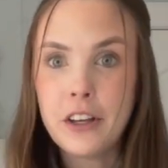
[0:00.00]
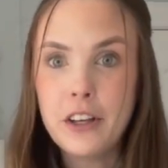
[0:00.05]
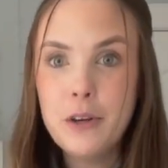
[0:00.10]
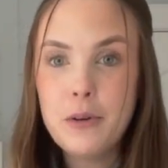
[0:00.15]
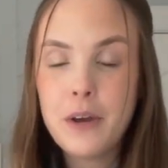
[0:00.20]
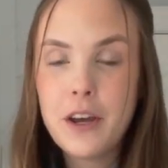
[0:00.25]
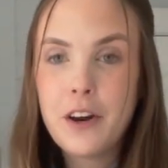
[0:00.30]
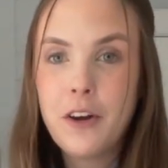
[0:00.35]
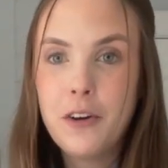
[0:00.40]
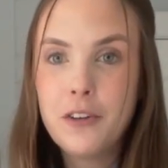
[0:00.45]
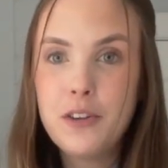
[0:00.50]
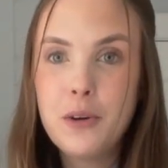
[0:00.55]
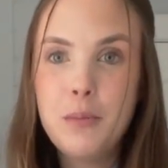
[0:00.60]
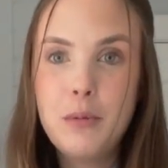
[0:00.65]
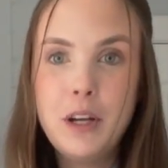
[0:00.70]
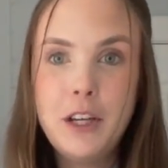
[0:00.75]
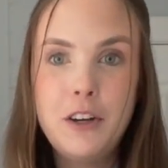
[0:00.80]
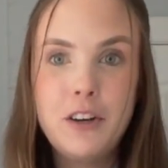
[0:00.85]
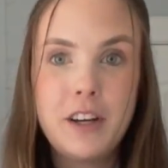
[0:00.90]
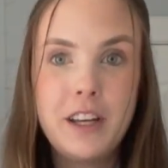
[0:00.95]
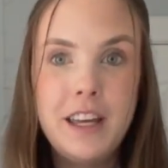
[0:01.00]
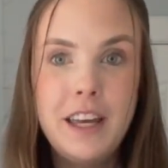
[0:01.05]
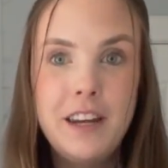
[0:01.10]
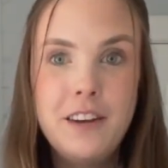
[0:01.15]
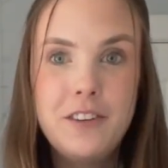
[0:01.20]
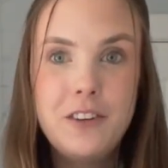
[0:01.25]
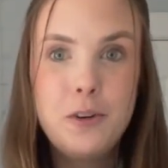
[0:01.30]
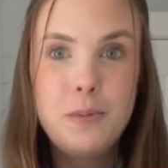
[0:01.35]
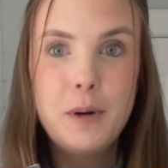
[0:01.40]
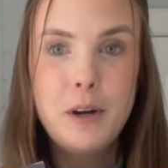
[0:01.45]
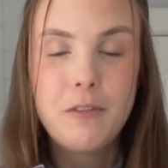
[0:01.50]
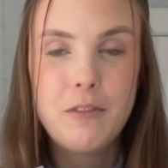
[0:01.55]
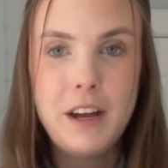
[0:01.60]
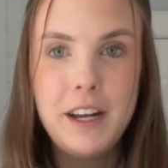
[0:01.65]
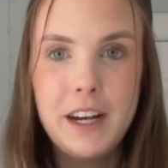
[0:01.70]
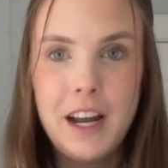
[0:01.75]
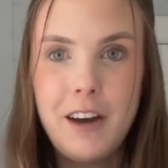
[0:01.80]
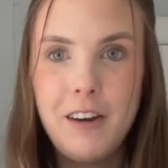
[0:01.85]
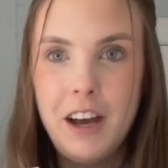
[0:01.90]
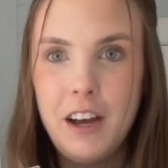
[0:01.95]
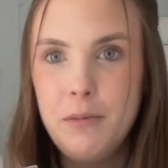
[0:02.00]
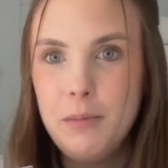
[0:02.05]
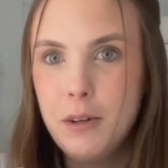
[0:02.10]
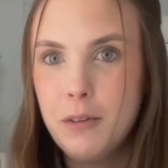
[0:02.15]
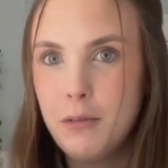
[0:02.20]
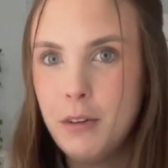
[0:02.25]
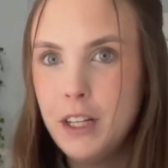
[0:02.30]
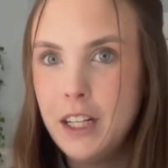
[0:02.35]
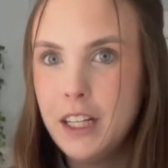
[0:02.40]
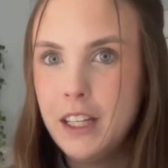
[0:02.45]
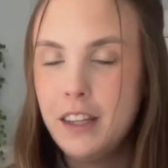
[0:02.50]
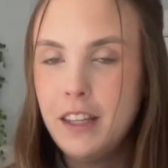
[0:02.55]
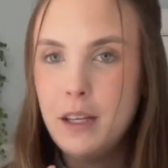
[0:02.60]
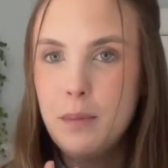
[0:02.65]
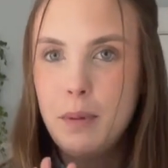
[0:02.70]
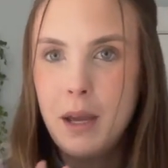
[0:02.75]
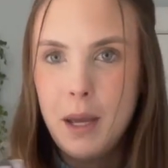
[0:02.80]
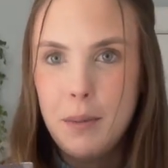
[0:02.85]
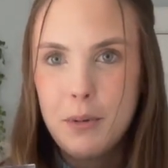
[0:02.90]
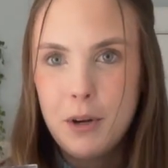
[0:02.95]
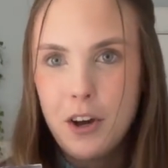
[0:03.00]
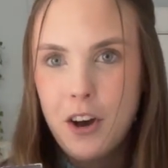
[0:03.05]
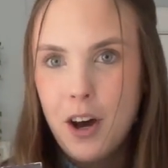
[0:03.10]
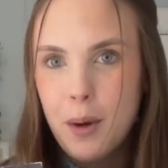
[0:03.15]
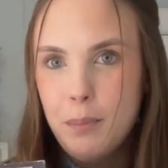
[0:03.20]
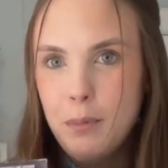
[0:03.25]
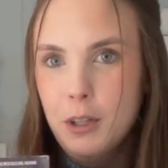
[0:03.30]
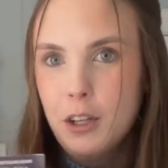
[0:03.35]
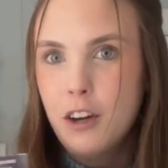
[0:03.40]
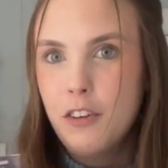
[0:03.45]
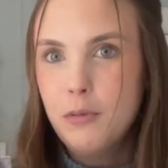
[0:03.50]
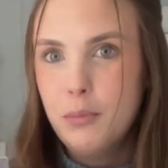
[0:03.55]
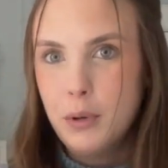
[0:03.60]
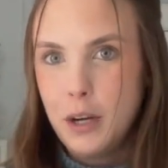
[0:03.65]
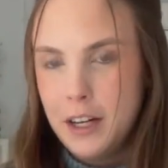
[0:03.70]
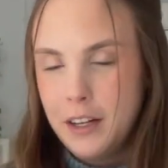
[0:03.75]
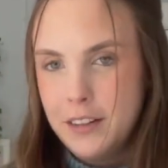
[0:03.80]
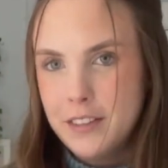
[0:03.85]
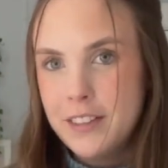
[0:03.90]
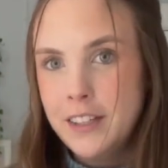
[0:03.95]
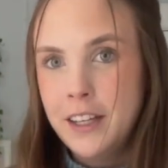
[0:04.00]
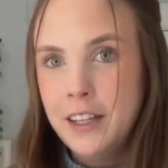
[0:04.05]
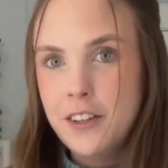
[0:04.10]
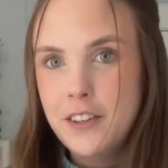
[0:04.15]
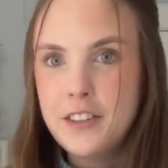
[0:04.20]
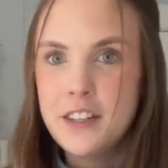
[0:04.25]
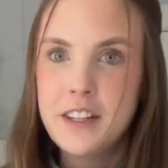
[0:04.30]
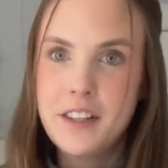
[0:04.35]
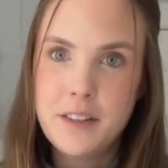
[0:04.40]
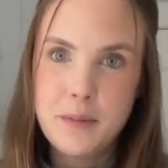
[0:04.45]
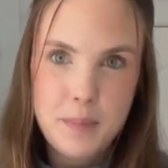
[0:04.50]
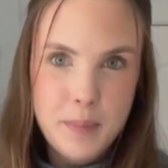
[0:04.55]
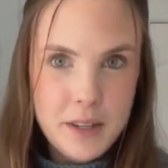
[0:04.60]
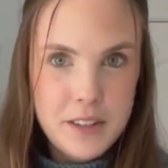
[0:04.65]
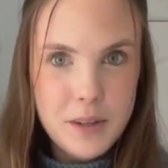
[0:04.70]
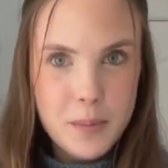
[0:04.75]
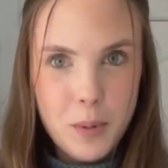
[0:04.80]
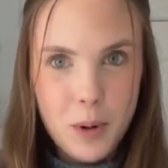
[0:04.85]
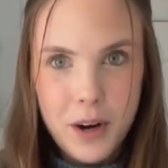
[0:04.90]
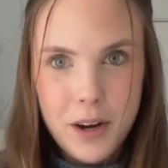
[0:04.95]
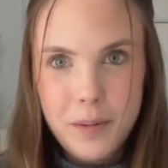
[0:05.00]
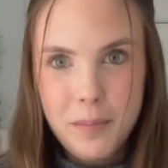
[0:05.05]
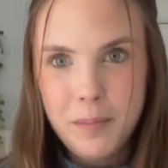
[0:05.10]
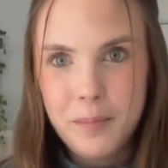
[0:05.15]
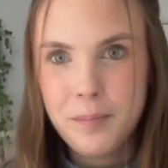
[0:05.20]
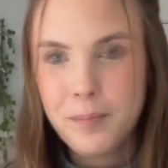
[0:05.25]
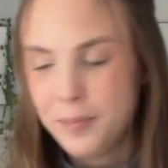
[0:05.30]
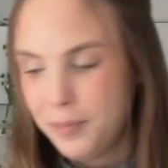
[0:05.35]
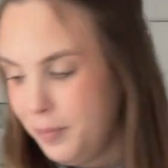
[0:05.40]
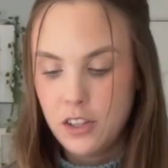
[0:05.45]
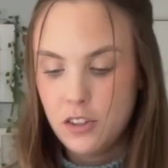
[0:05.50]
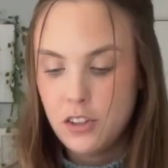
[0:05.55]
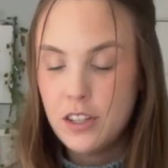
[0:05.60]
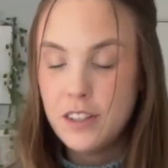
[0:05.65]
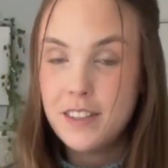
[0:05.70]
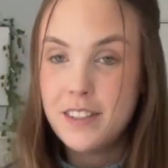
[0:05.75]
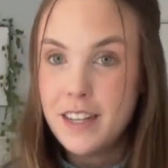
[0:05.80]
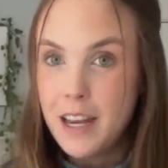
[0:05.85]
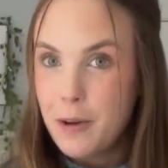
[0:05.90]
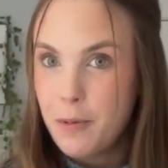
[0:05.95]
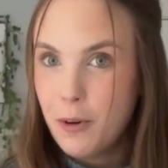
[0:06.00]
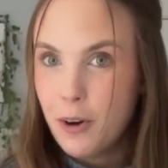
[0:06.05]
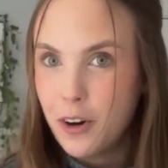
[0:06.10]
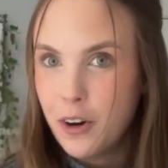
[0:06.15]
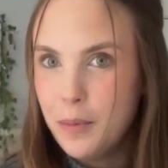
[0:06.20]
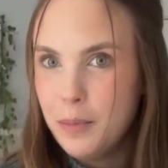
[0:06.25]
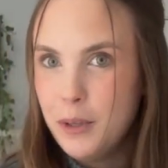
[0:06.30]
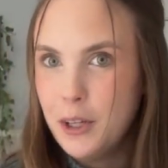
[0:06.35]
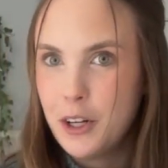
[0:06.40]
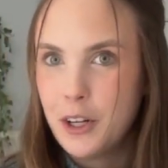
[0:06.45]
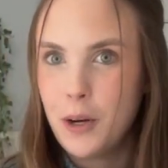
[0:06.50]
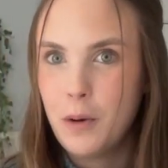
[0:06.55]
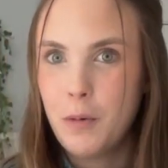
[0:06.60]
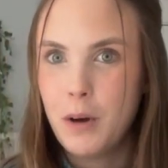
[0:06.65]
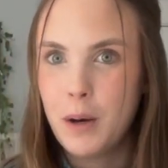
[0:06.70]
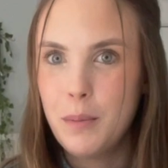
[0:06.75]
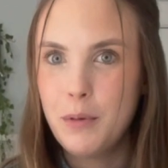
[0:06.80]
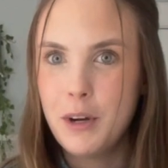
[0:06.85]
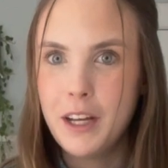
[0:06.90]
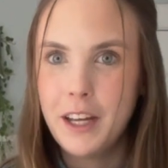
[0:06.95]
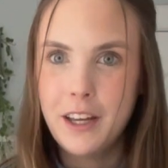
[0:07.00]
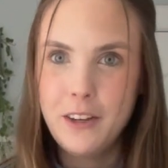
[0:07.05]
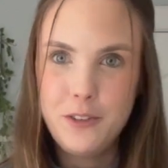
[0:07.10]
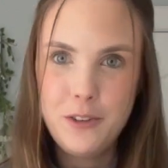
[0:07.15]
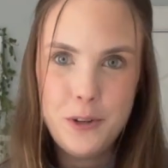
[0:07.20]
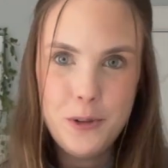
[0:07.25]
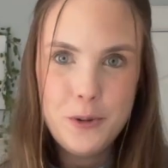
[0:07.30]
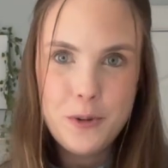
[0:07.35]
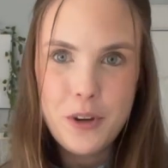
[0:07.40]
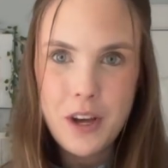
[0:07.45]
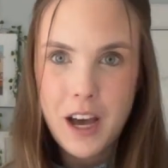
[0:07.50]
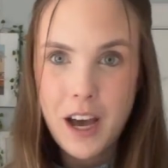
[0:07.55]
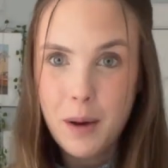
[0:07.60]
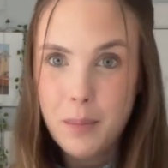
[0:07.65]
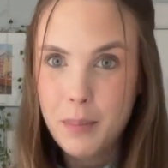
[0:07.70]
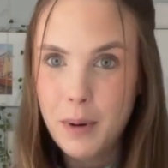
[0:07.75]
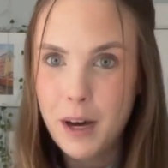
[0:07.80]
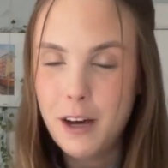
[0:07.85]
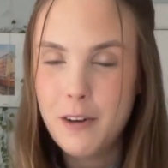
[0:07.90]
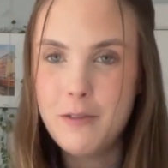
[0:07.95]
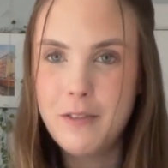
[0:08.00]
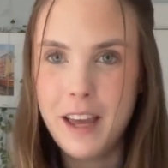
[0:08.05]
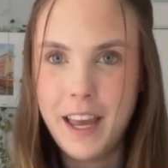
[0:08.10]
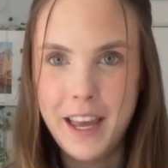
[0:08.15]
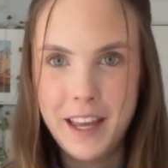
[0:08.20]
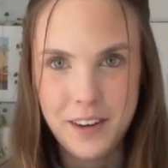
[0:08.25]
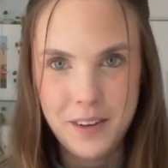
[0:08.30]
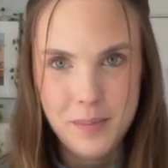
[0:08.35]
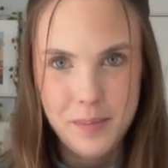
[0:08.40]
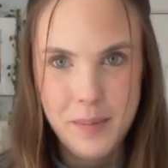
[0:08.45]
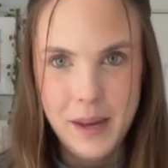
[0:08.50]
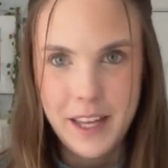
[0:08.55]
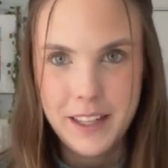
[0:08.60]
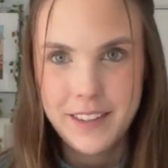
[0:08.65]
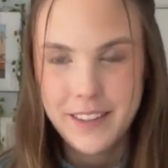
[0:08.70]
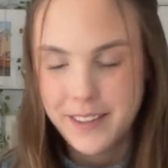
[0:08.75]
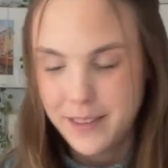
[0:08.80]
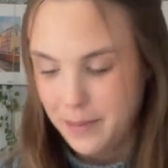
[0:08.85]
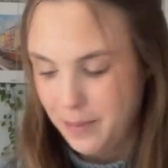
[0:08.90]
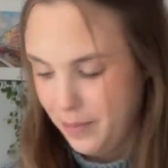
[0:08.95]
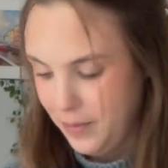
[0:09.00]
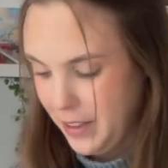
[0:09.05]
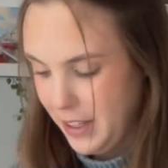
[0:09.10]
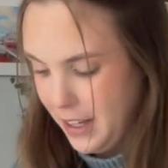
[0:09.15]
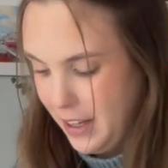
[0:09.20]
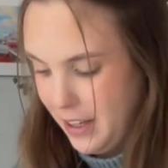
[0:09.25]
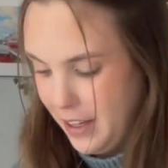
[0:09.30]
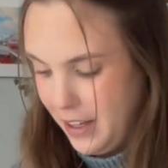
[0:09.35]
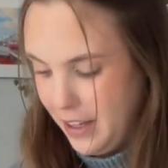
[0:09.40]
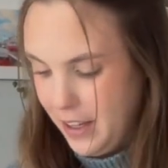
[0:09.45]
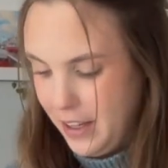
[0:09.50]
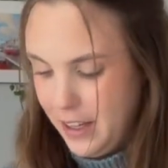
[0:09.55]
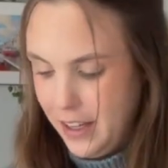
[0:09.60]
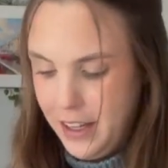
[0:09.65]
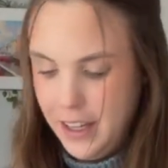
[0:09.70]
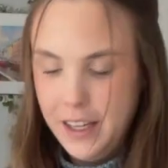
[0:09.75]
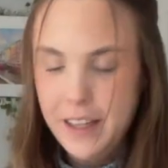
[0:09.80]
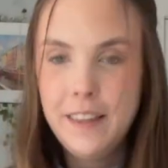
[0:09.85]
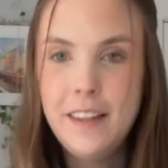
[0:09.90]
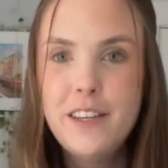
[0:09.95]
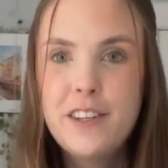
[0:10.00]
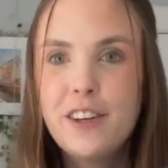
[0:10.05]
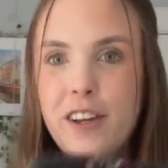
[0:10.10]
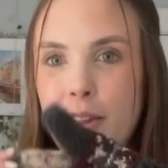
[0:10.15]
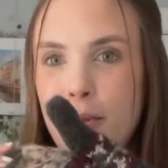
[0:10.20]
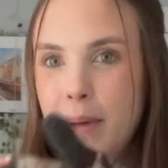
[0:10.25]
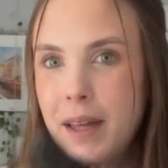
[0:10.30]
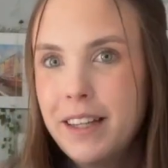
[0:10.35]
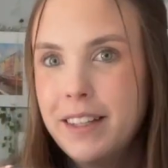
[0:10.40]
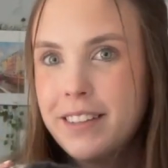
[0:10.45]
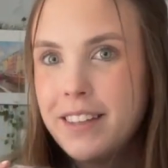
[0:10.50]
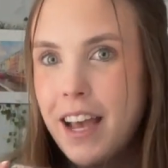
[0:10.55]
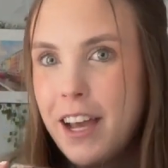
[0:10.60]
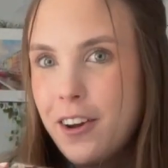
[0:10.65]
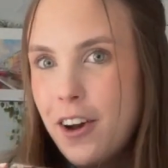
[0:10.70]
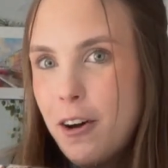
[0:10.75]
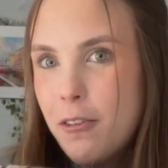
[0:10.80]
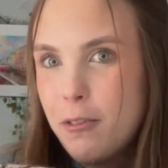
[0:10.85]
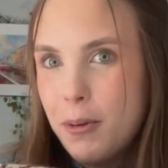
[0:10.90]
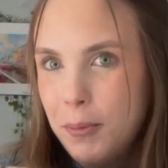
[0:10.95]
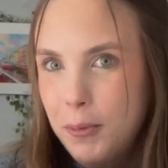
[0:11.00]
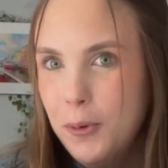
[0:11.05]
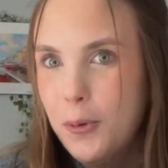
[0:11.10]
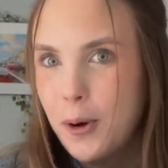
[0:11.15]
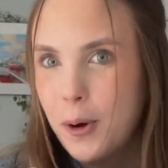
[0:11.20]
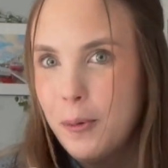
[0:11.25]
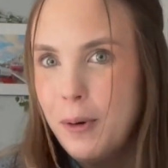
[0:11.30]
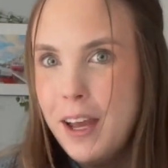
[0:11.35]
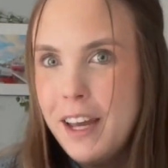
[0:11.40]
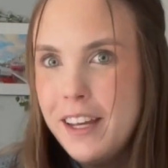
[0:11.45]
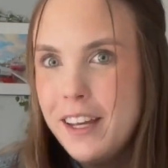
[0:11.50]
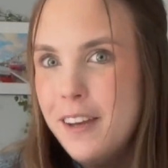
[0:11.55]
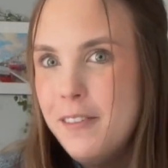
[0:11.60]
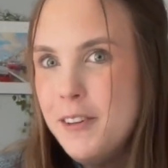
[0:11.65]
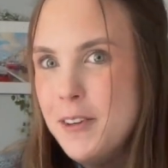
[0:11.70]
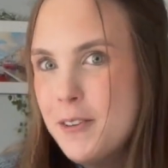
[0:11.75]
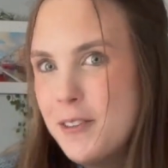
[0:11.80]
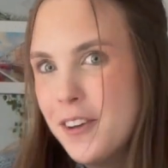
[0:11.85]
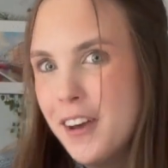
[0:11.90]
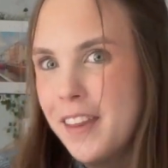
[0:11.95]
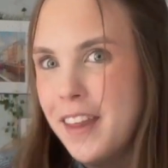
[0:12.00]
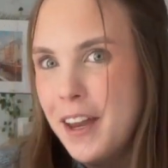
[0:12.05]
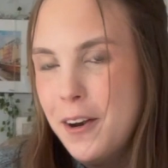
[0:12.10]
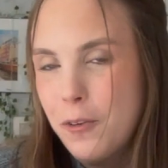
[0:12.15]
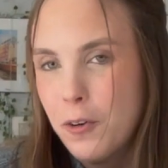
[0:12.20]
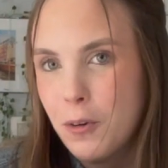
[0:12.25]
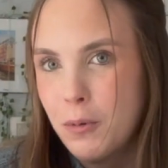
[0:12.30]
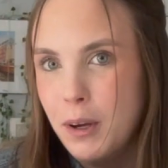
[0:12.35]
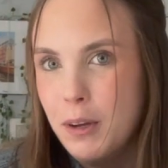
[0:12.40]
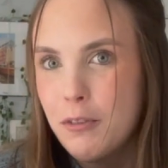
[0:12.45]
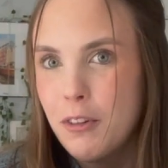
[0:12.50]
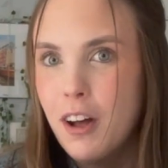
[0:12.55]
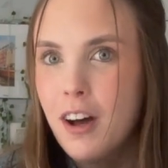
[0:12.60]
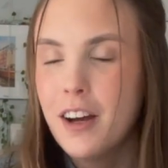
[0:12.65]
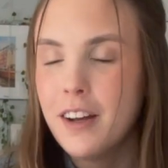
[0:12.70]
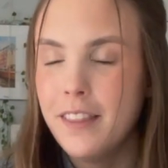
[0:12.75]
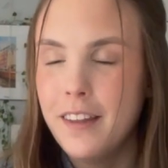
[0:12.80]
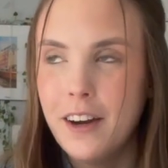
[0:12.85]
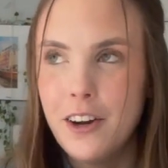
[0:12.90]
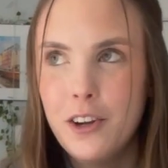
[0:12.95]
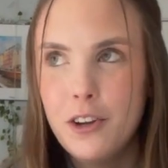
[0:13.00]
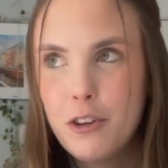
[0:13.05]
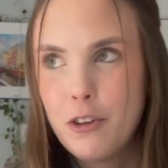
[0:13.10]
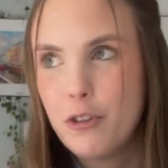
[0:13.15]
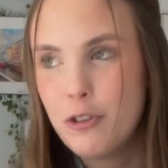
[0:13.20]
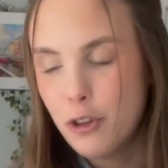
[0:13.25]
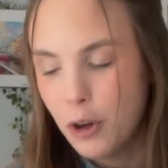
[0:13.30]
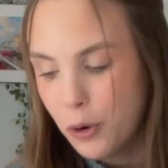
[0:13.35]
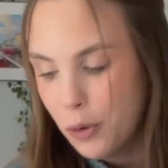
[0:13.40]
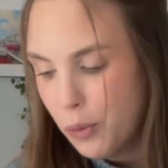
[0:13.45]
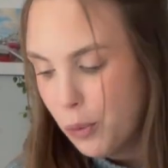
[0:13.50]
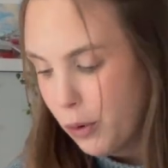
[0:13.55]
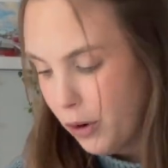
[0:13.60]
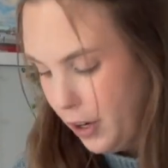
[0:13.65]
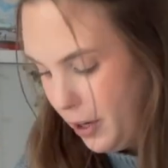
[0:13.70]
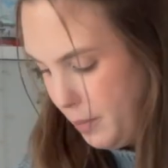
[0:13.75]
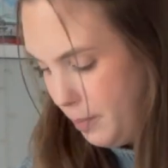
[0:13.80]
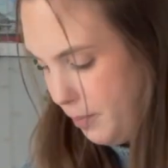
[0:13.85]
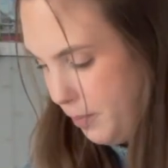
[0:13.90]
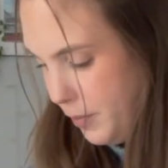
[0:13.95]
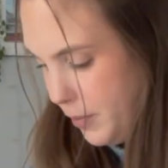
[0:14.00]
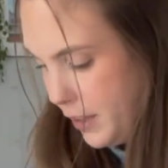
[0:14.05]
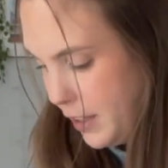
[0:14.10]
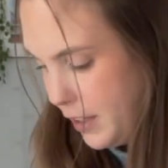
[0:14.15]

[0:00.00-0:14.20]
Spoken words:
You can also bring your Kindle, but right now I've been reading the paper copy of Brandon Sanderson's Mistborn. To stay warm, you're going to want to bring a toque, a buff, and mitts. These are the mittens I got from Norway. If you saw that Norway vlog, they are so warm.